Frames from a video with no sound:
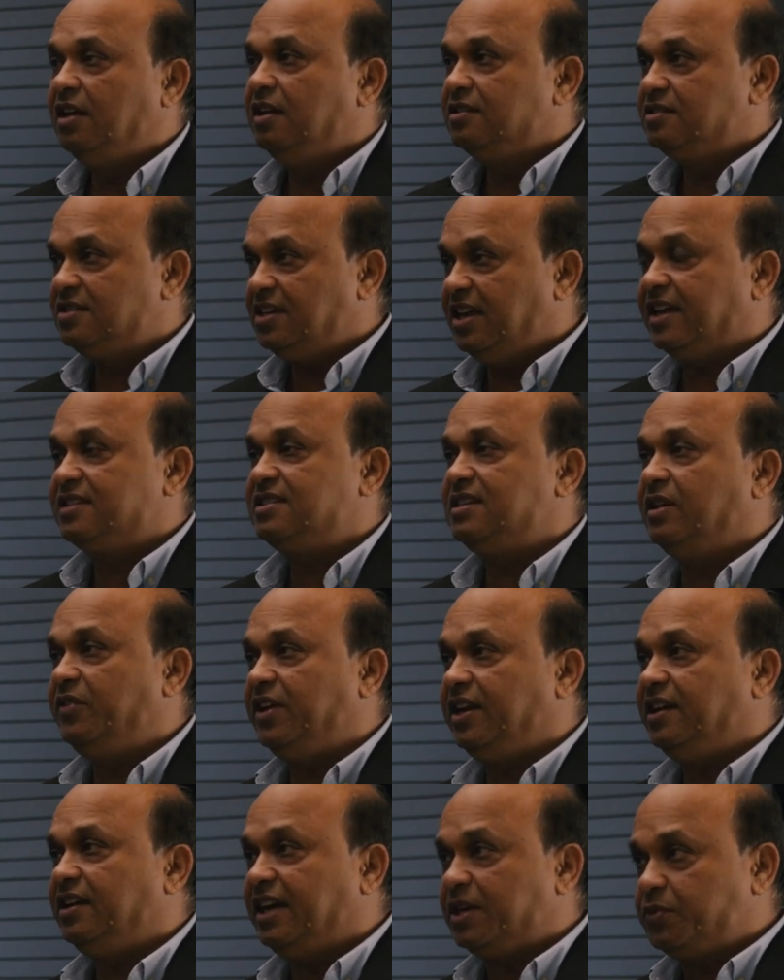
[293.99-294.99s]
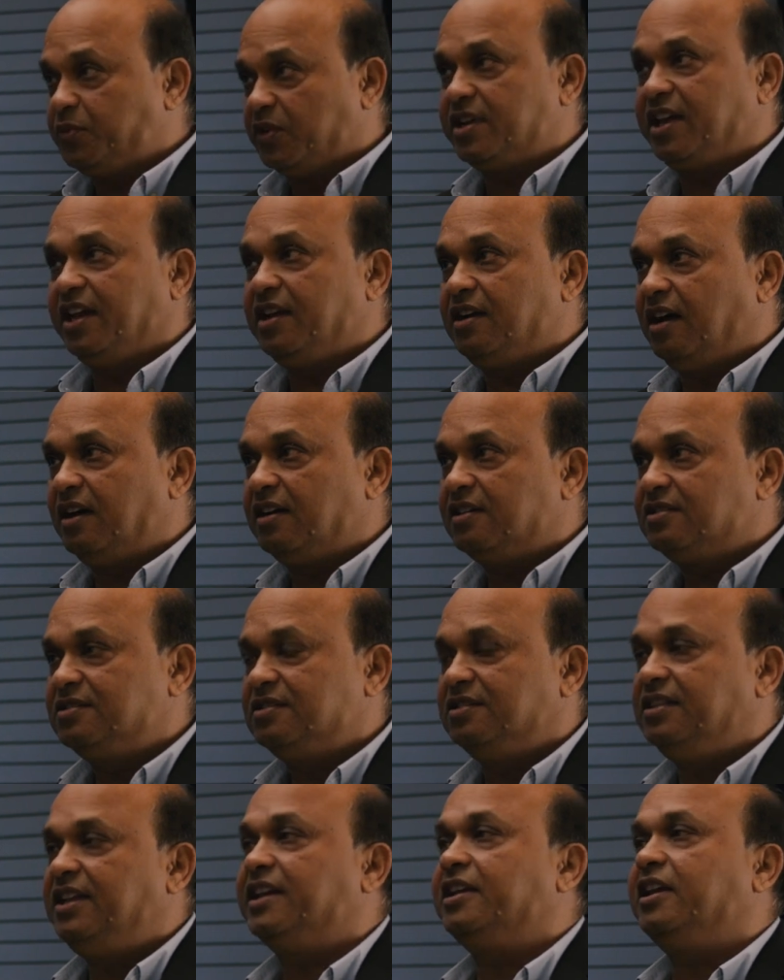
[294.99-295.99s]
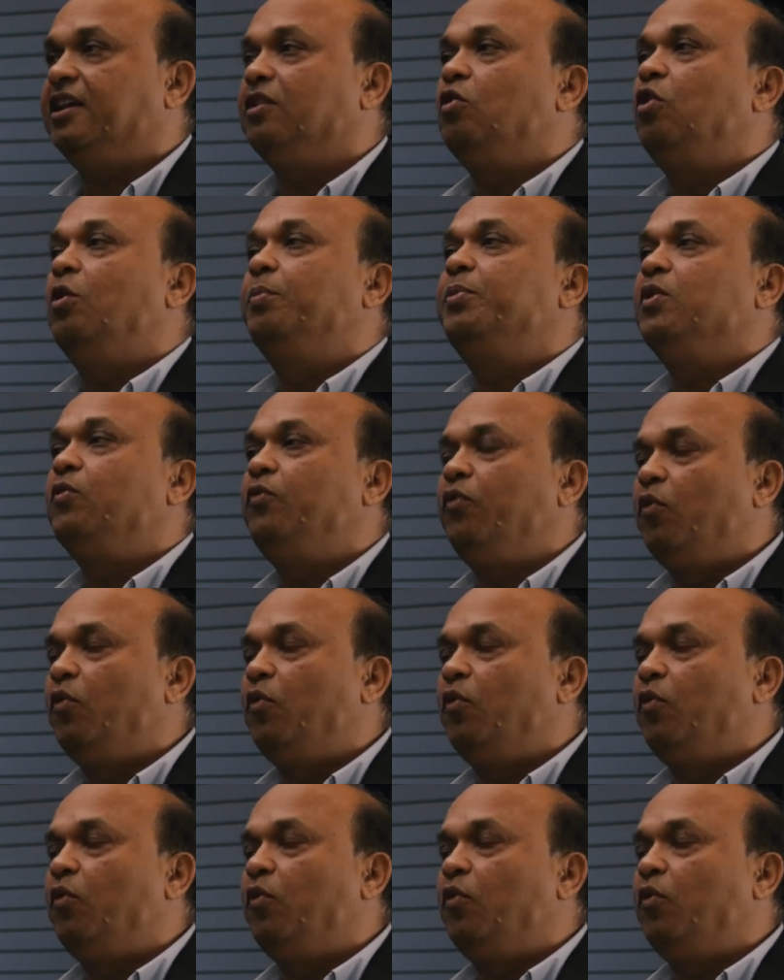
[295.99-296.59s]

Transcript: CX7 networking cards that can go up to